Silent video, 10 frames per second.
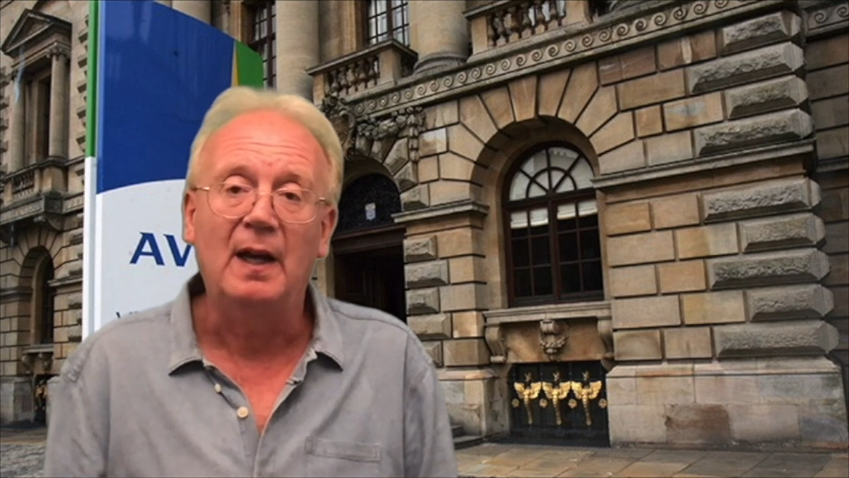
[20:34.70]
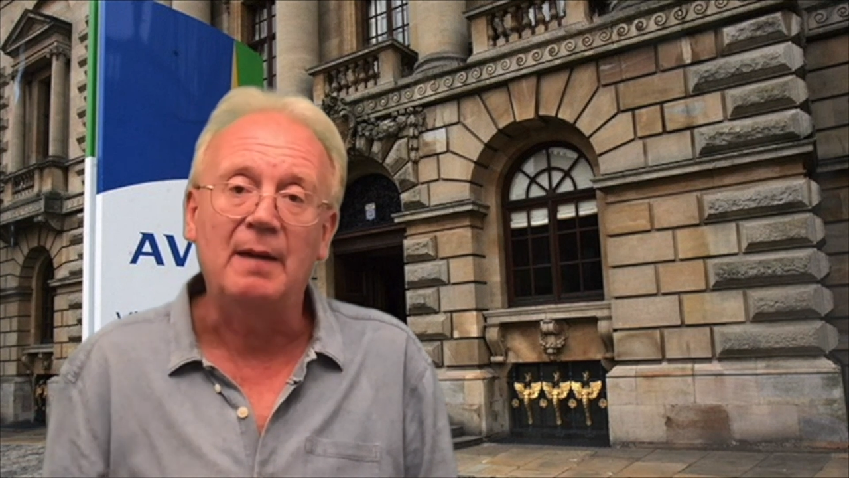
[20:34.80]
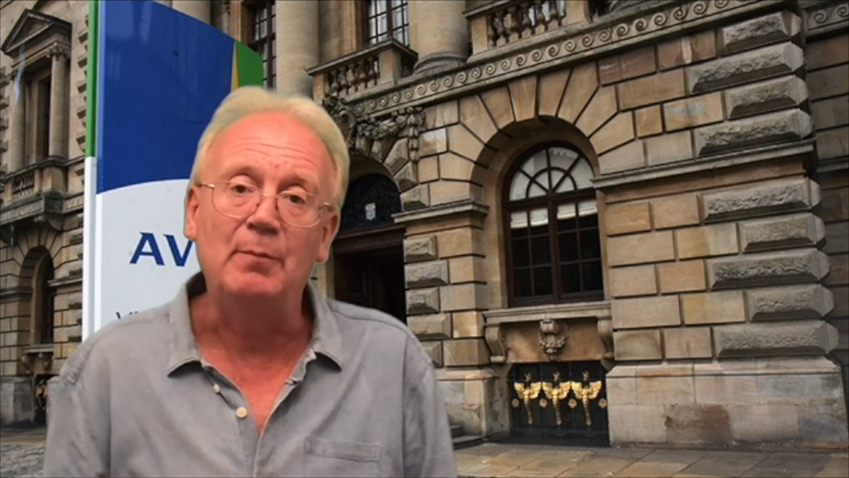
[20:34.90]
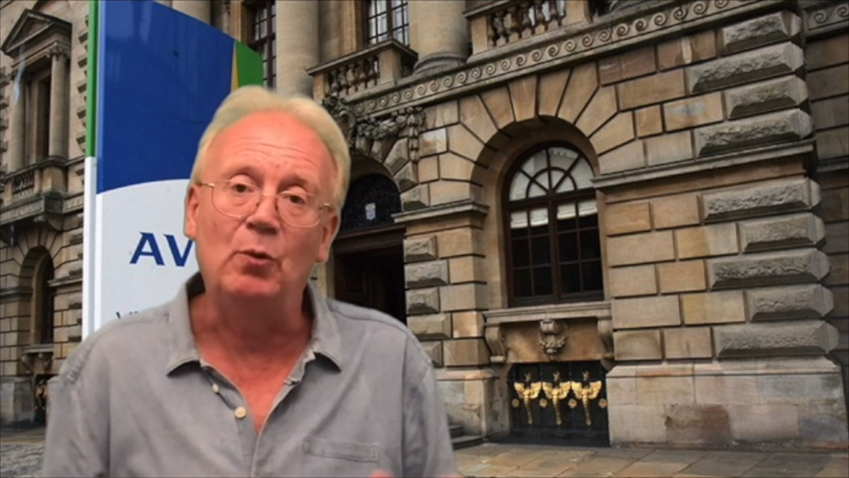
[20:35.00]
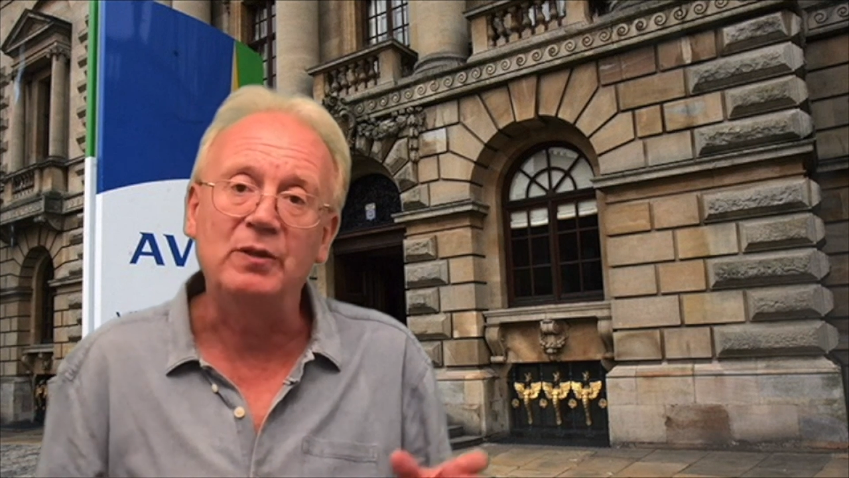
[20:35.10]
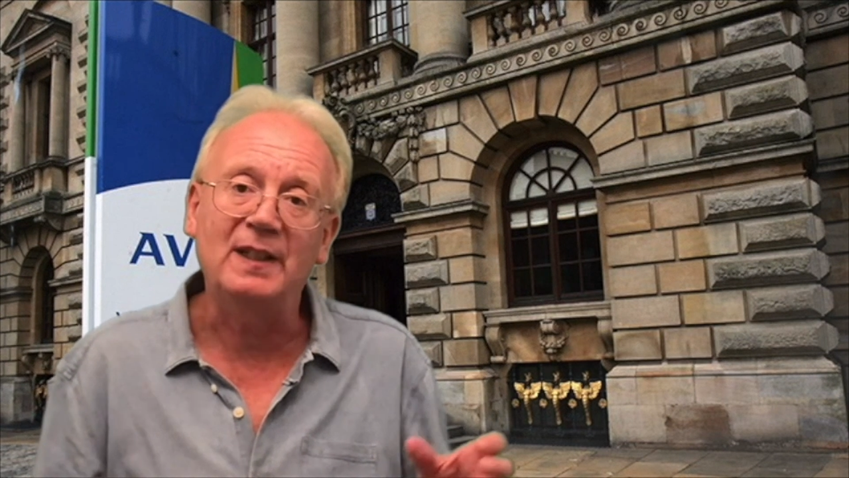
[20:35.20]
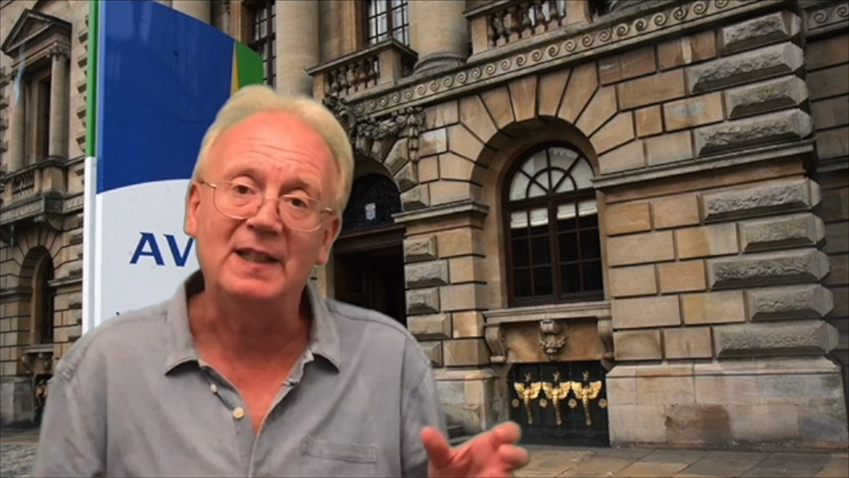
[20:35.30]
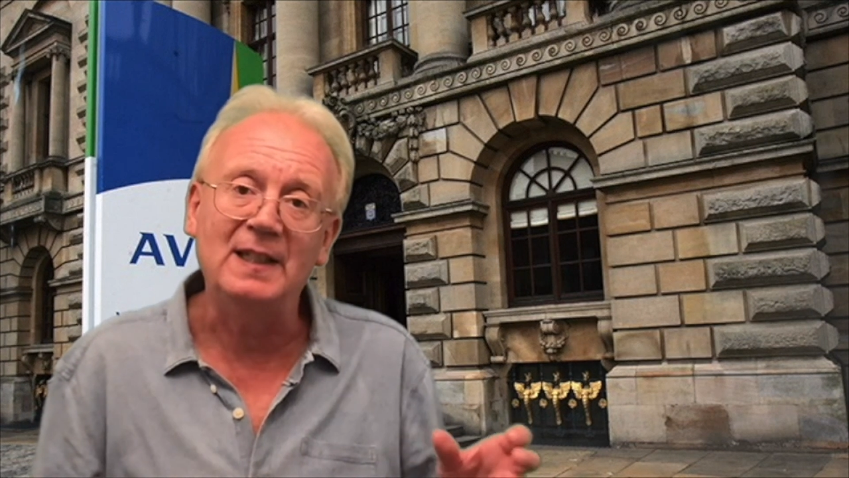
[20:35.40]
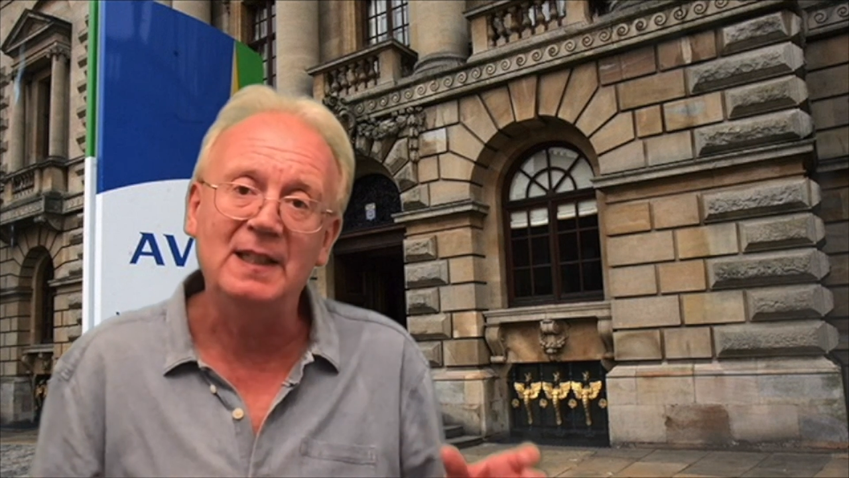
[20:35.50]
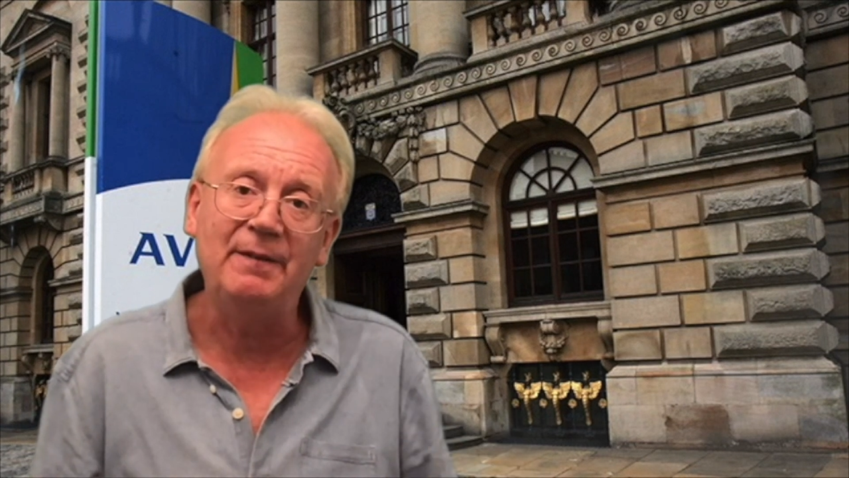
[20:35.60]
a more
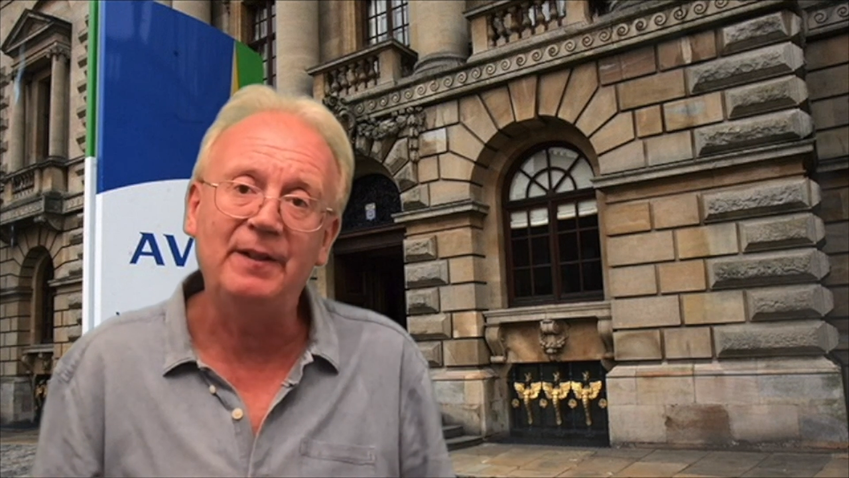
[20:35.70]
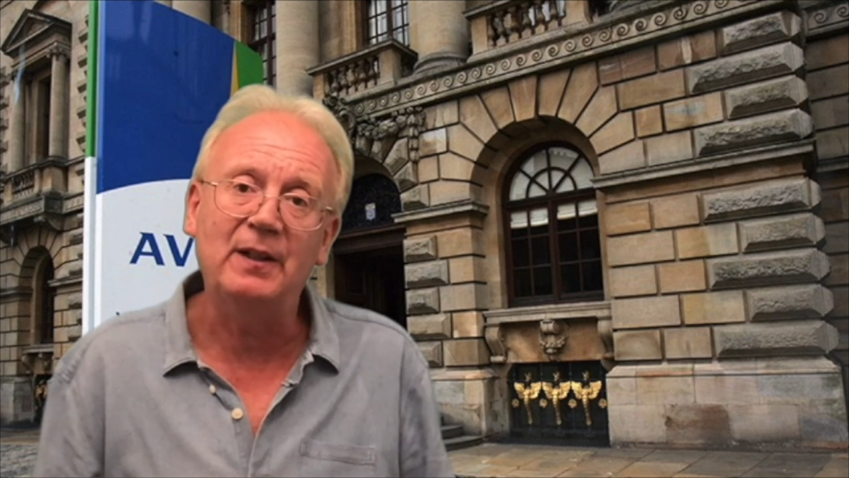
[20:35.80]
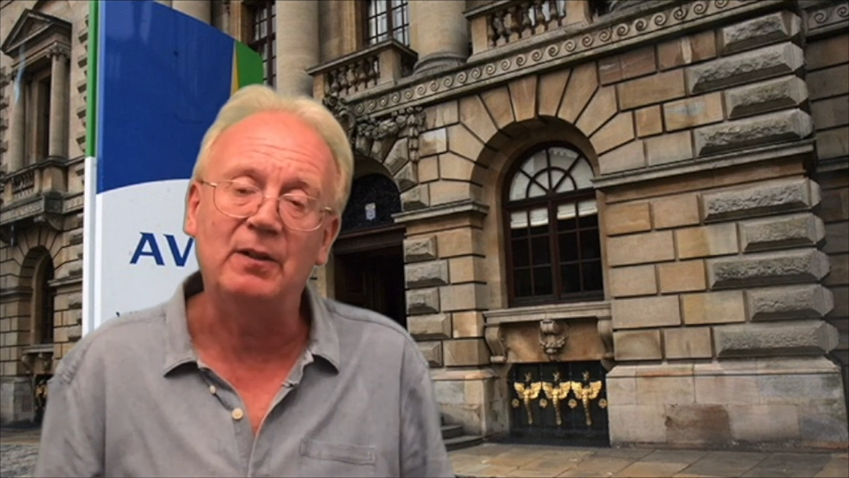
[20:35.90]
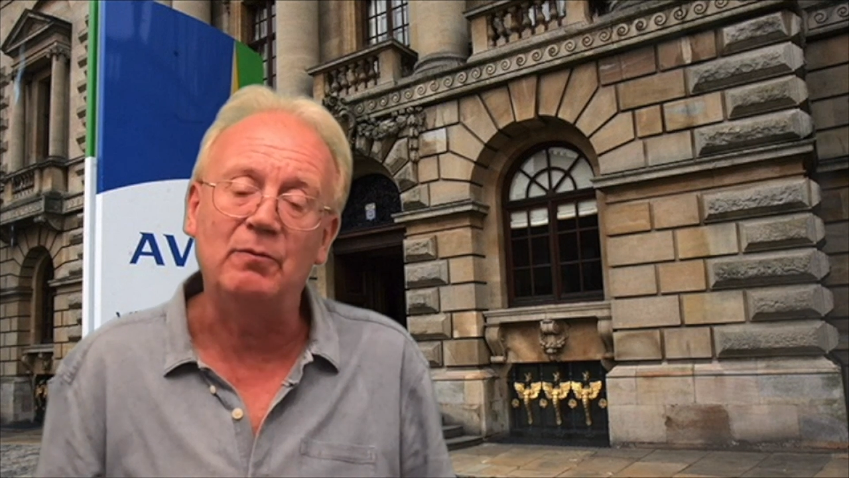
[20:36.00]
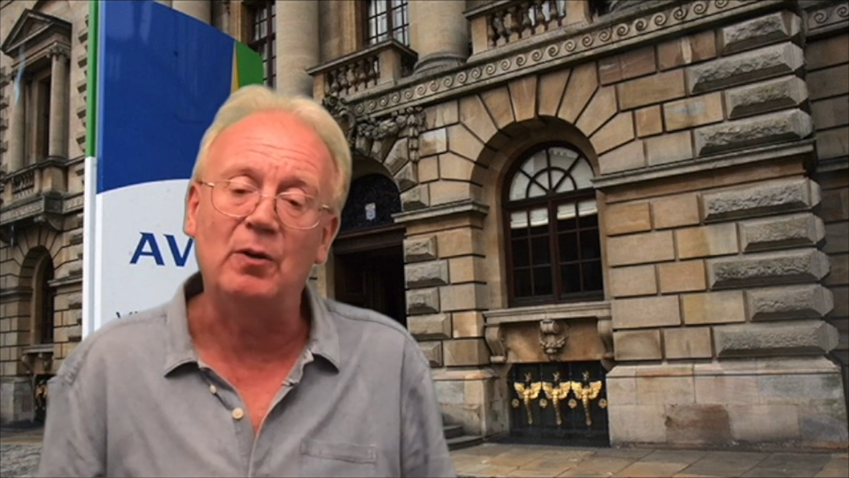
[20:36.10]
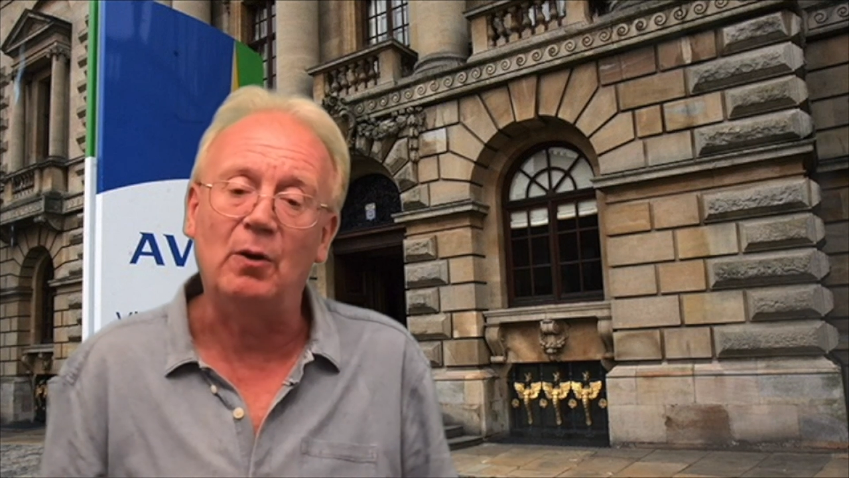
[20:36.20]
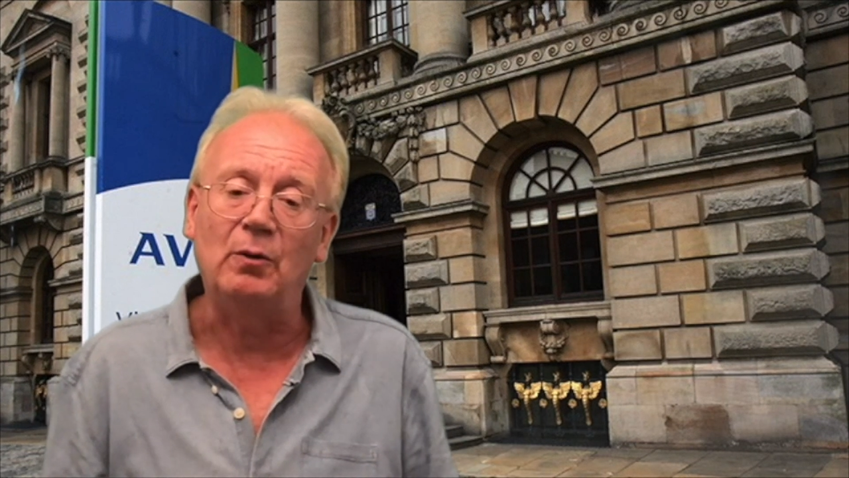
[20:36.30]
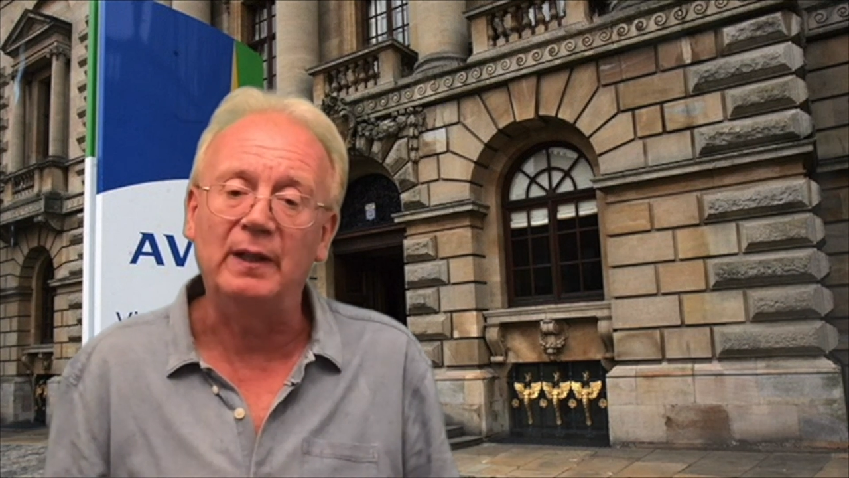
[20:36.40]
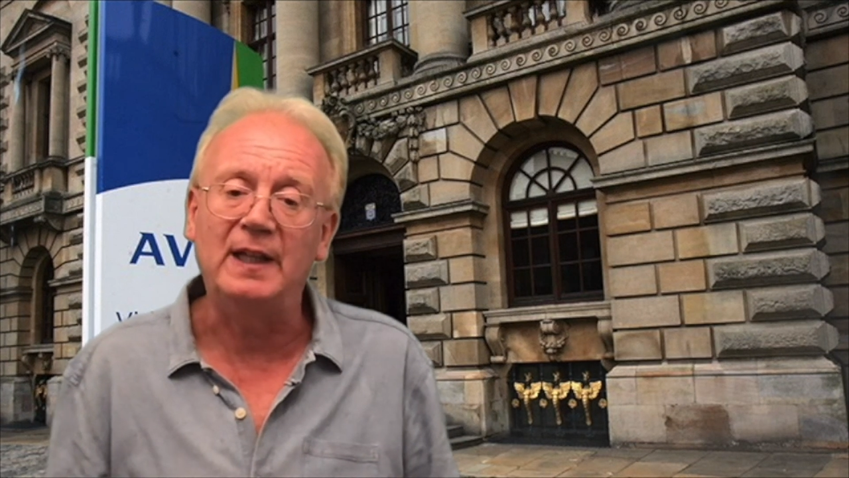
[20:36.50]
significant role